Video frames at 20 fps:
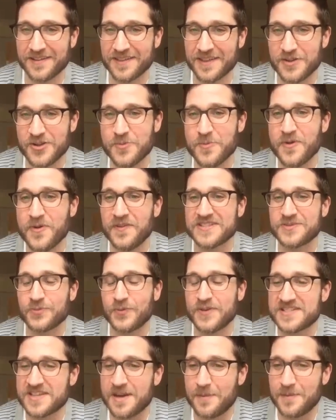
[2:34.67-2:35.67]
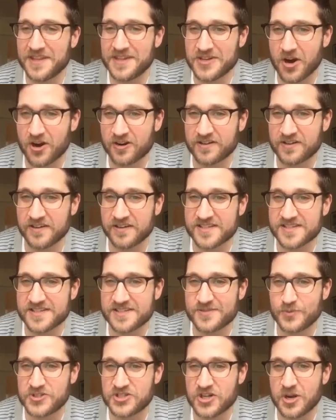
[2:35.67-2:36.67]
The new movie is We Summon the Darkness,
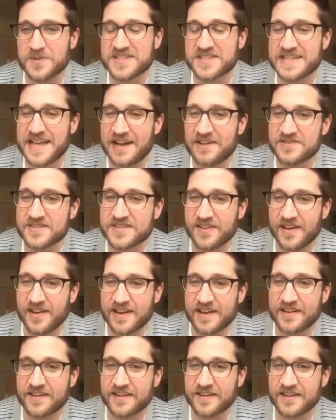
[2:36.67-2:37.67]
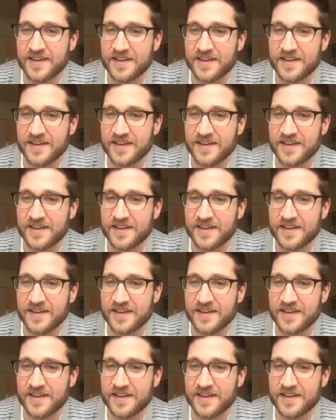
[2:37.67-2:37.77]
which almost sounds like